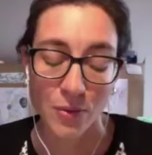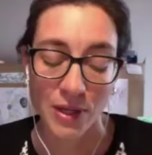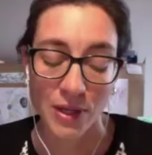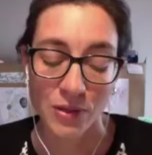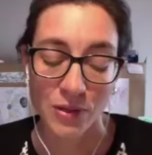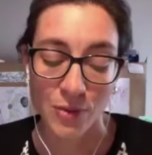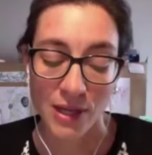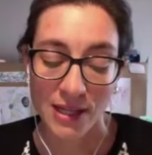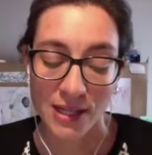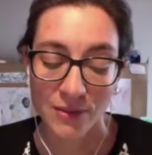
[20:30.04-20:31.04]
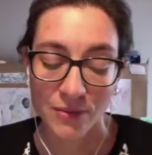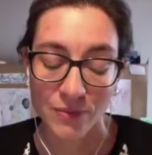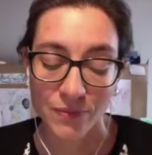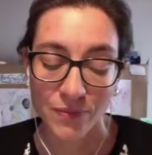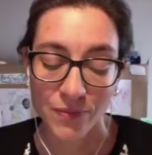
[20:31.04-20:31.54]
When you're ready,
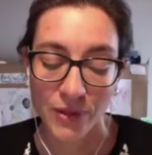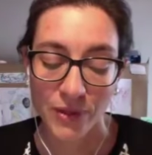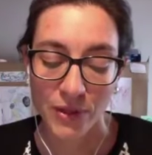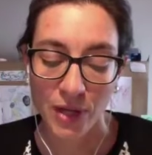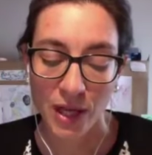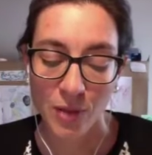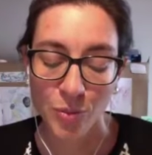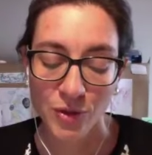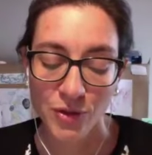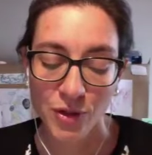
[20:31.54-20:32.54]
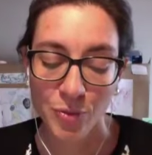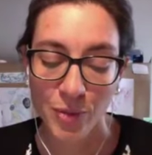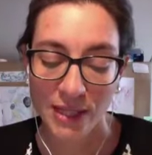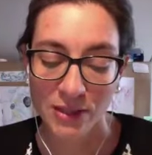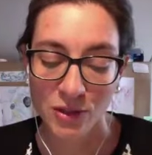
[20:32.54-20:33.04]
you can put your
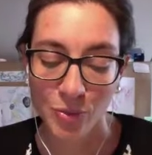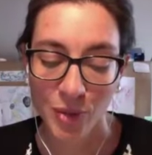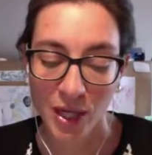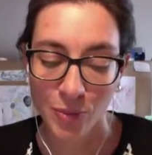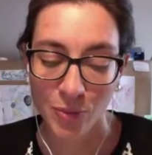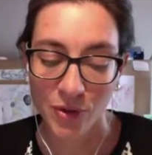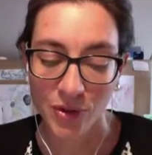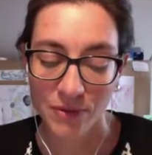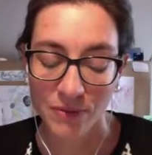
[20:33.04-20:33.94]
pen to paper.